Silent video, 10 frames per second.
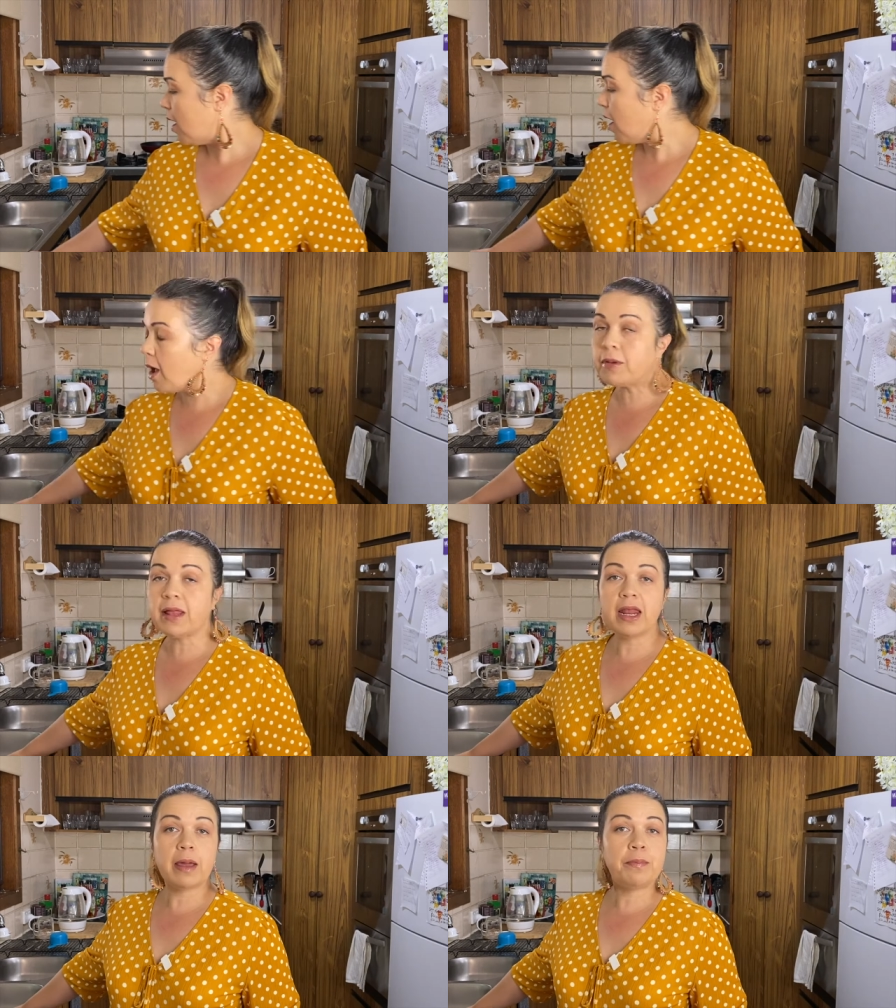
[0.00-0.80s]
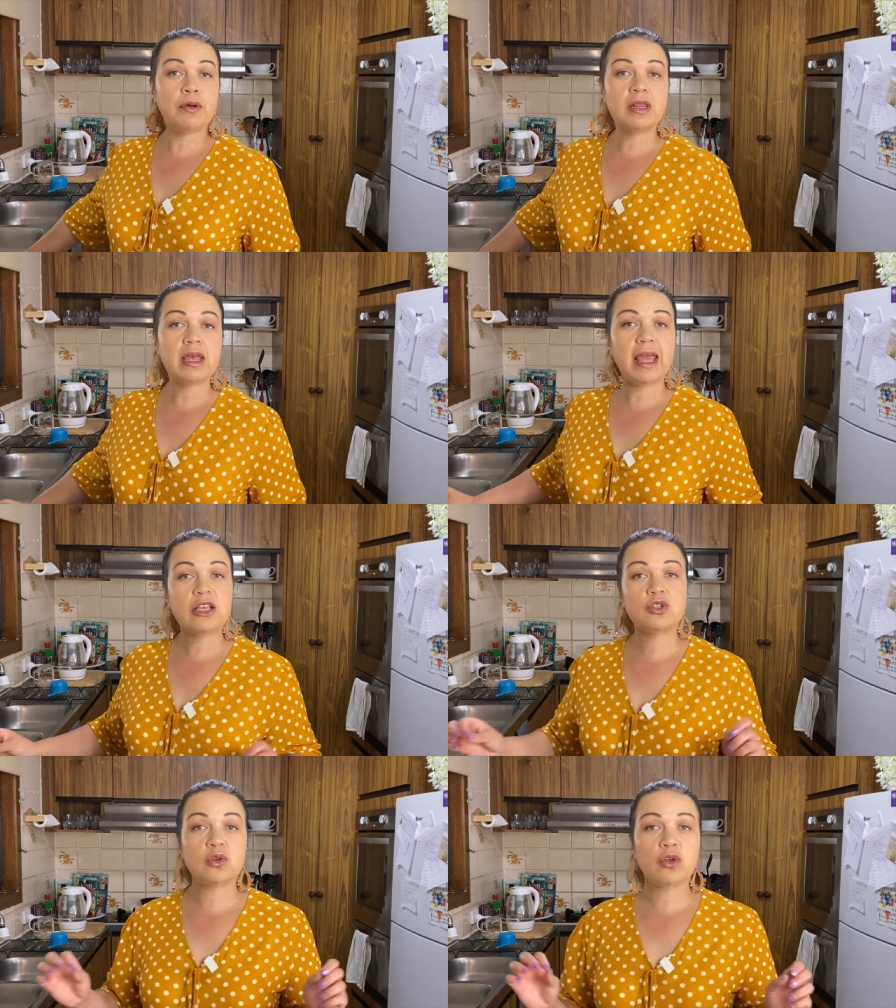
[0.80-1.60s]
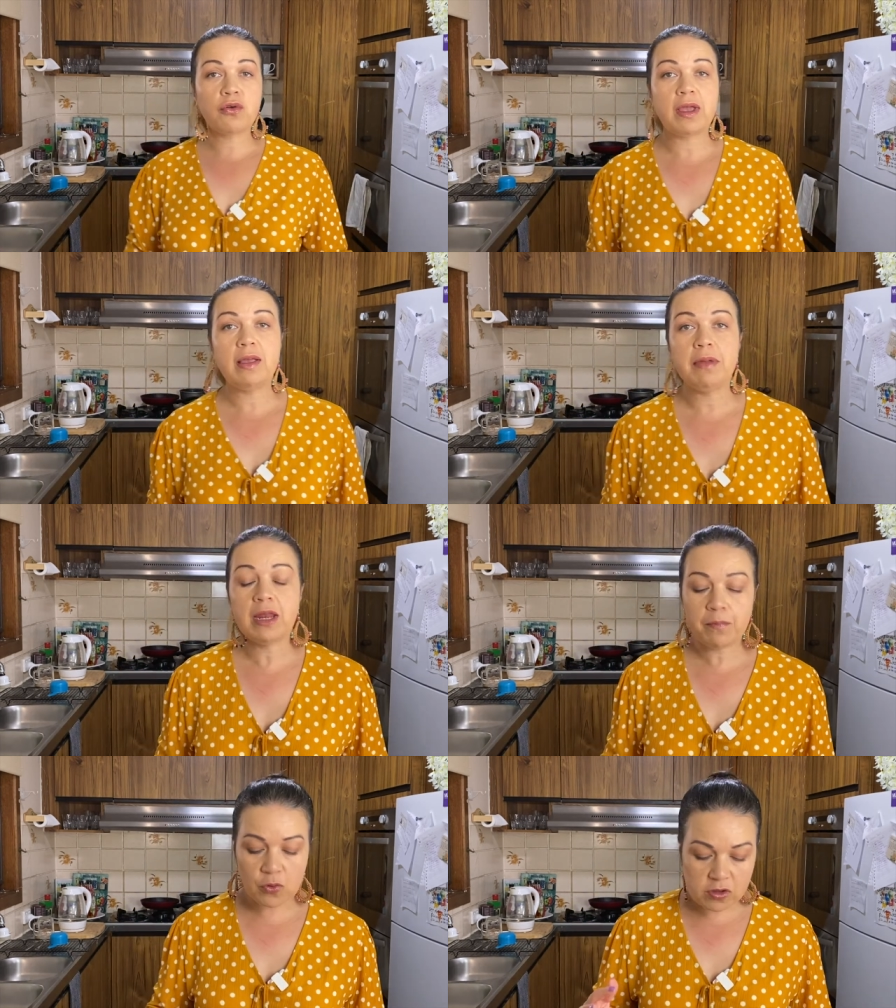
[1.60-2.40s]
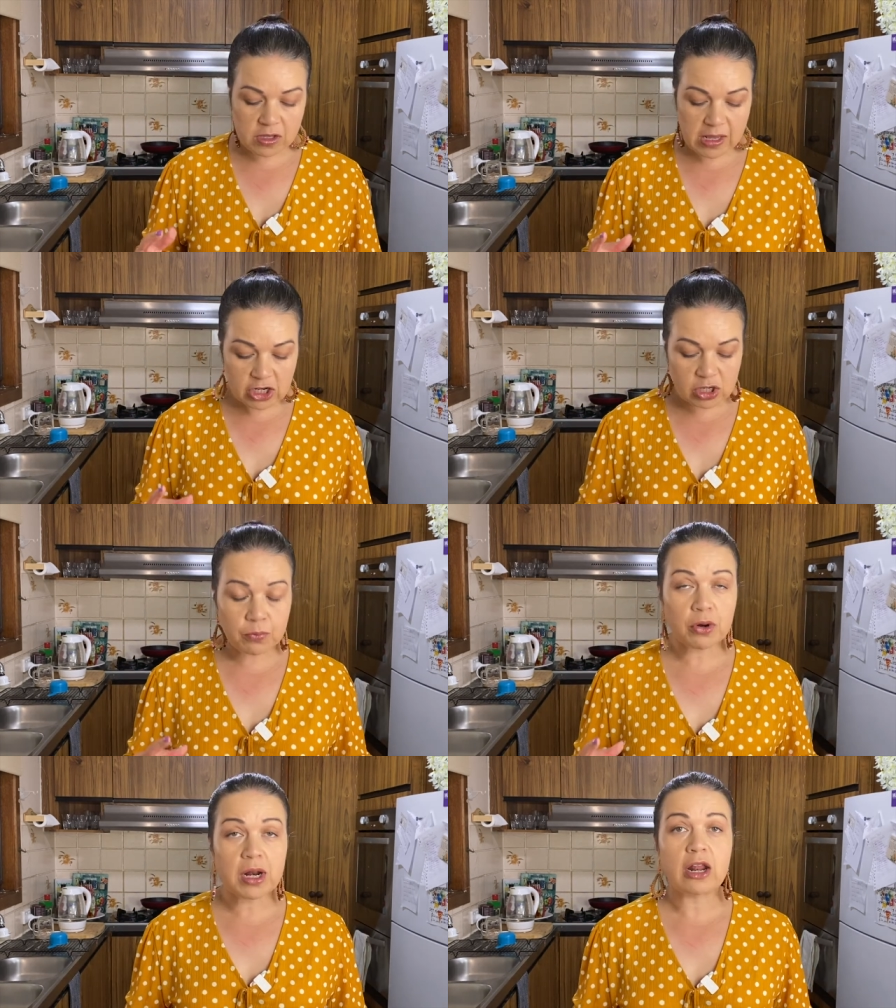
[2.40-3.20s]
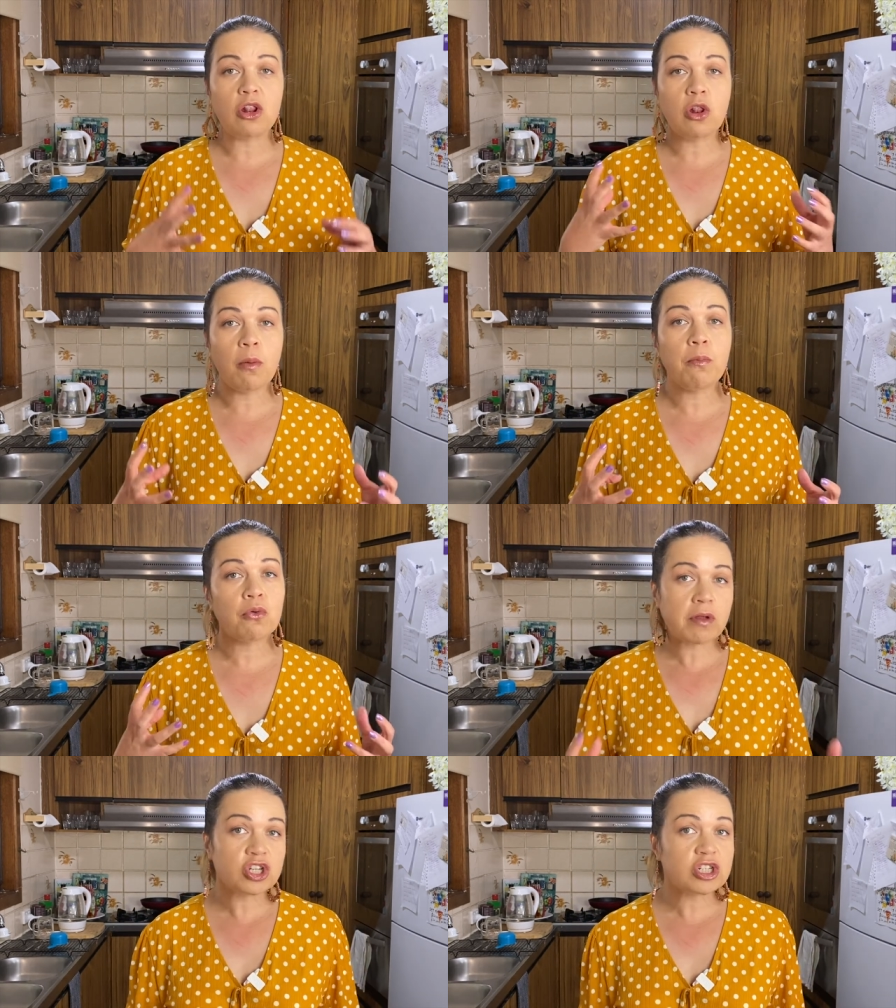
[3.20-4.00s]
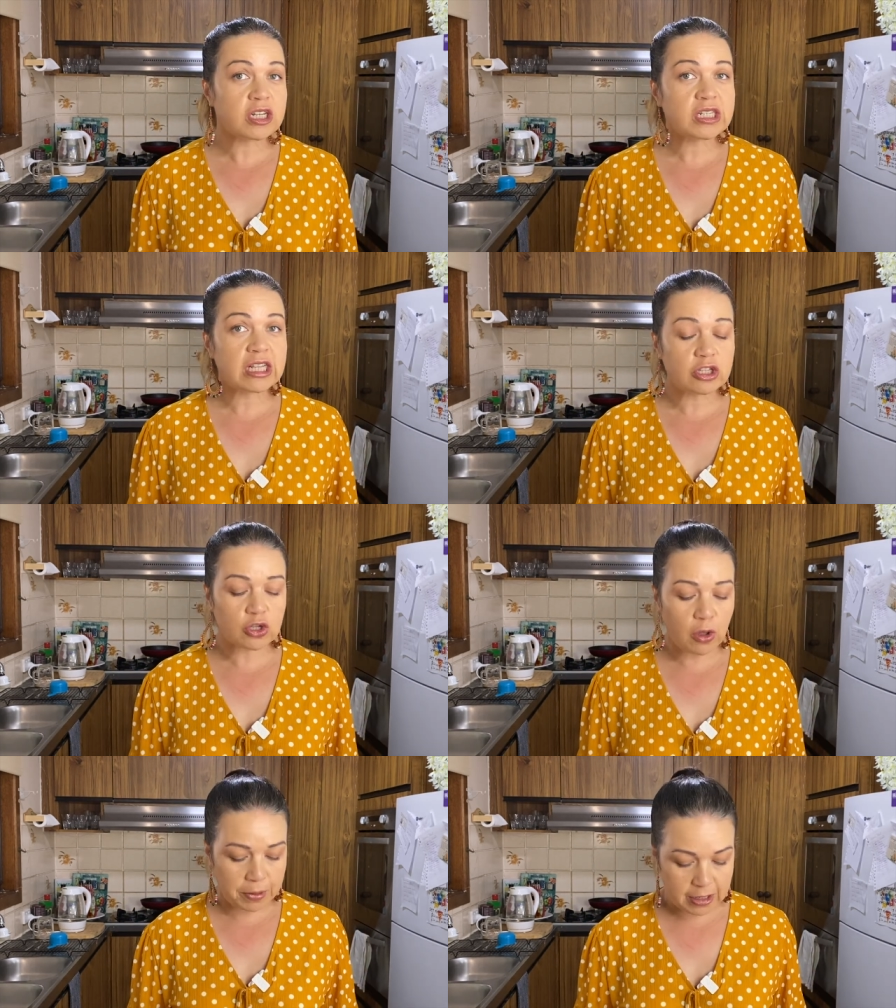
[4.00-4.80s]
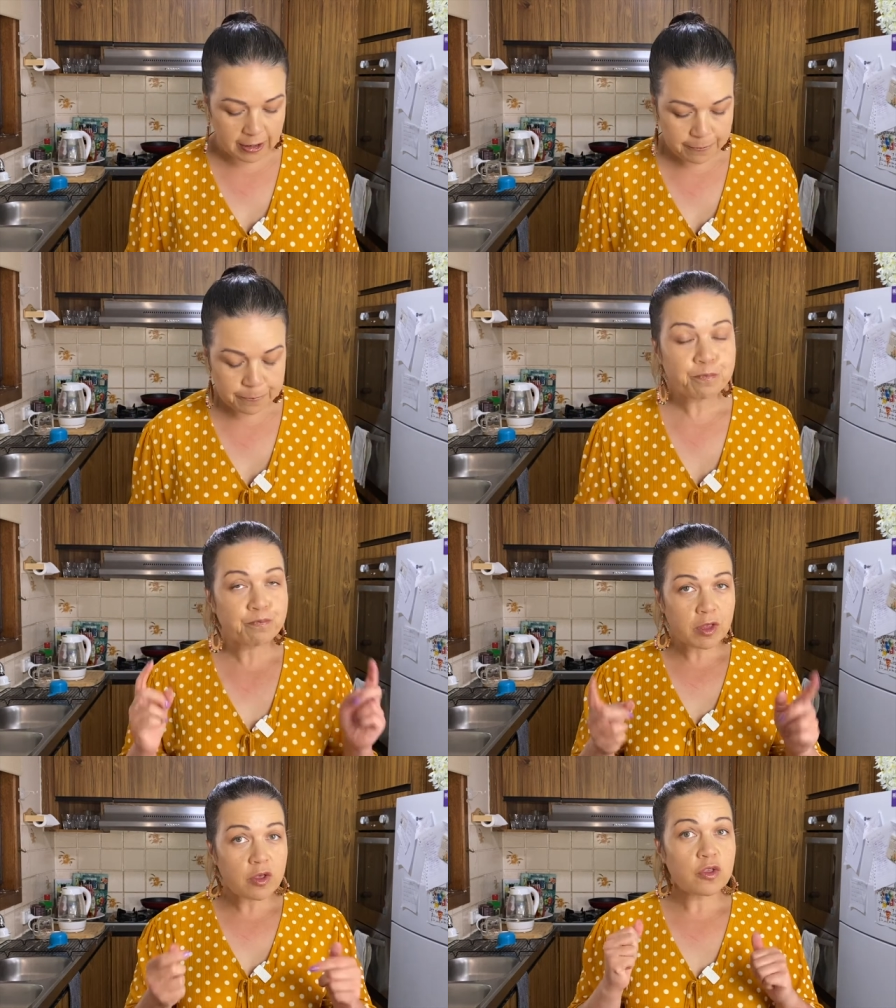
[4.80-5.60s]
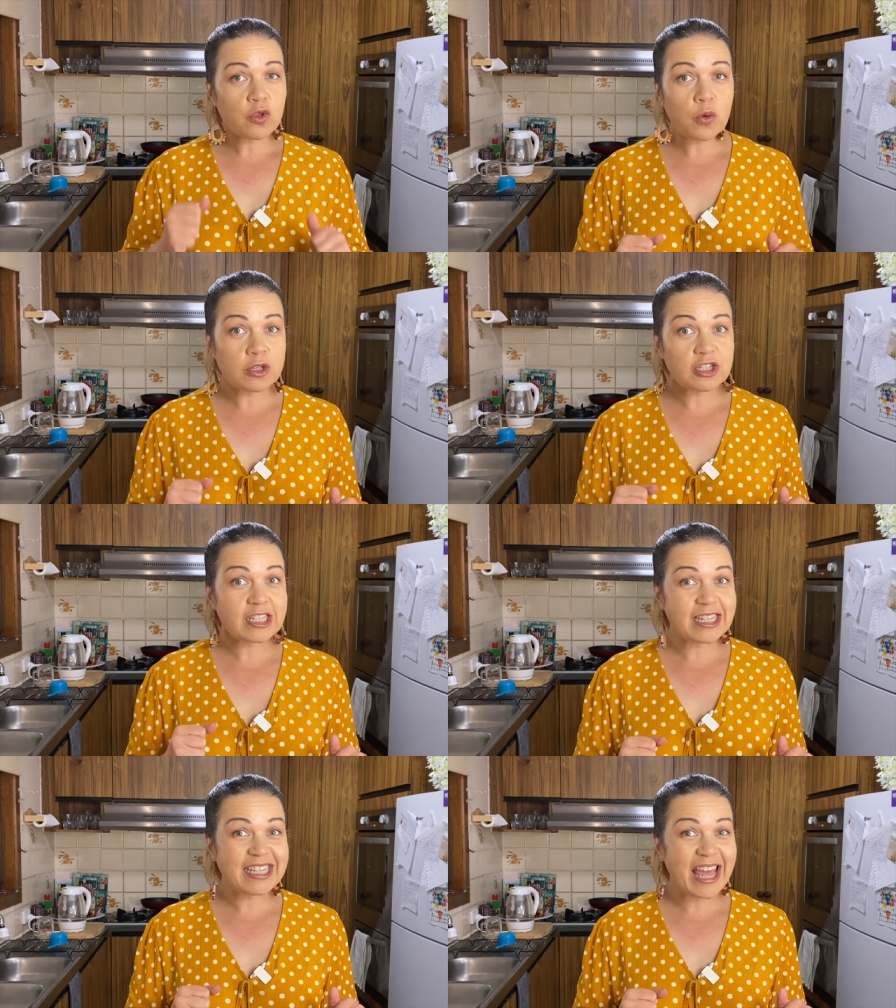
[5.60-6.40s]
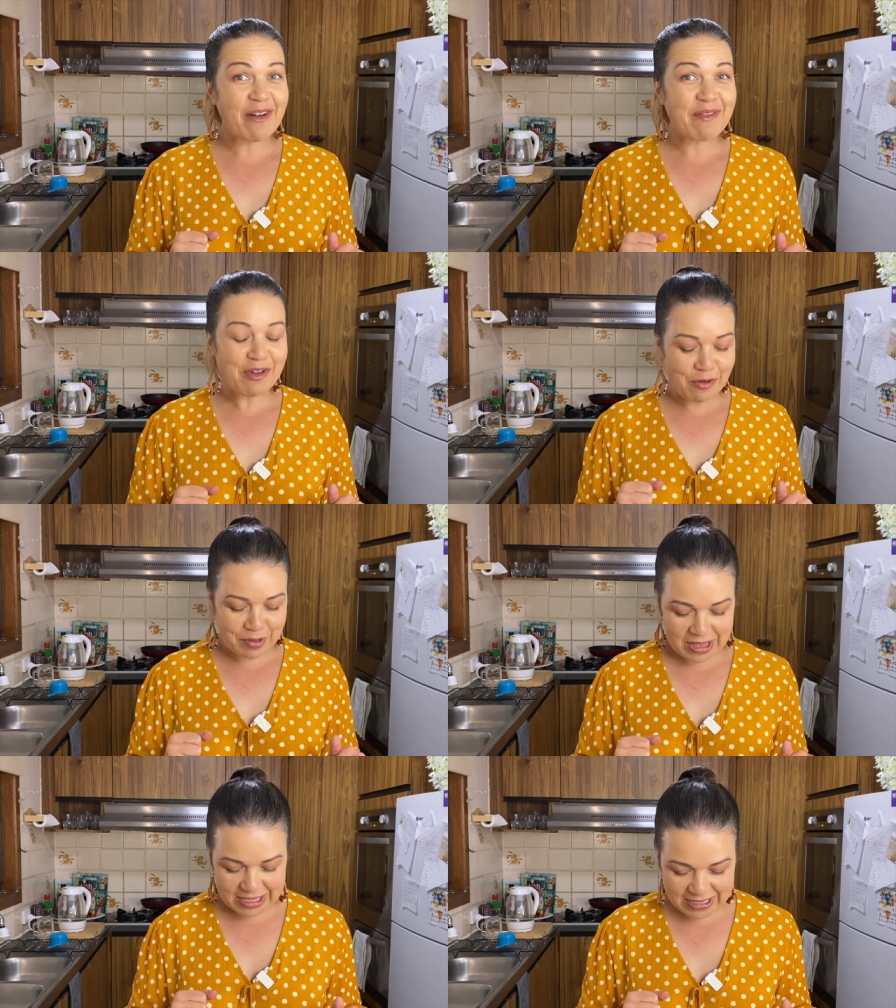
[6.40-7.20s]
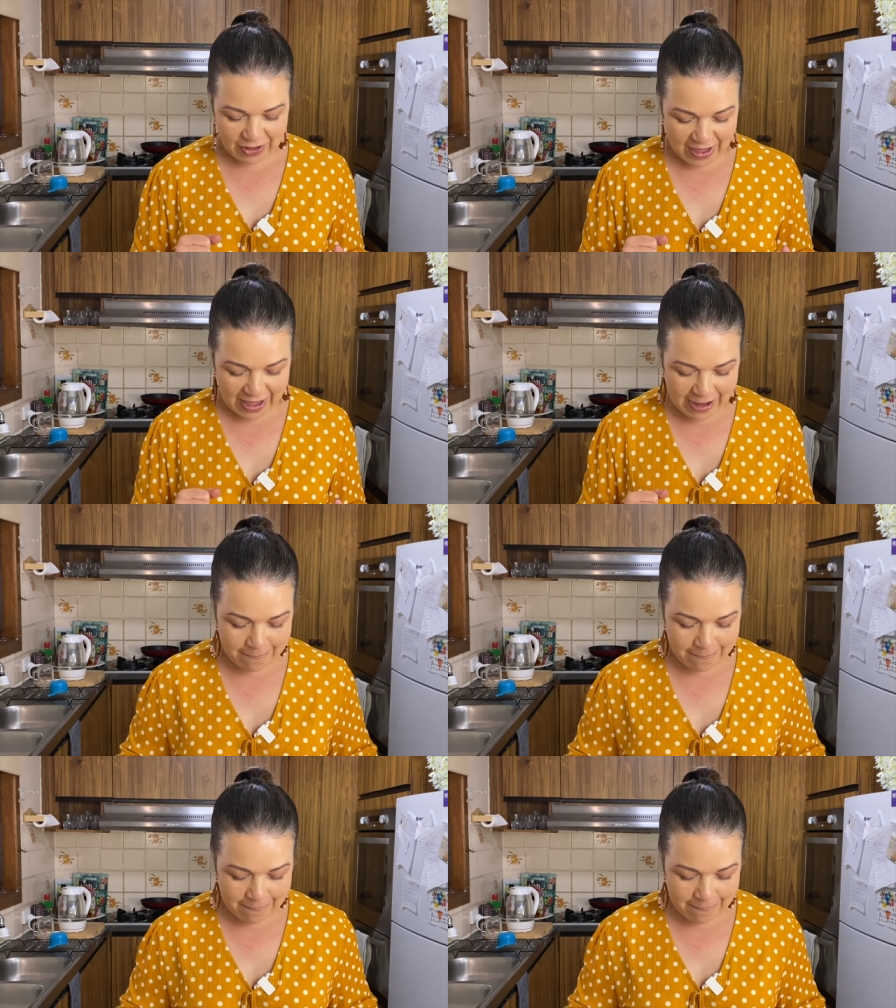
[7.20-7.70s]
I'm glad I put that extra cream in because it's actually brought out a lot more richness in the topping. So we're just gonna see how we go with this, okay?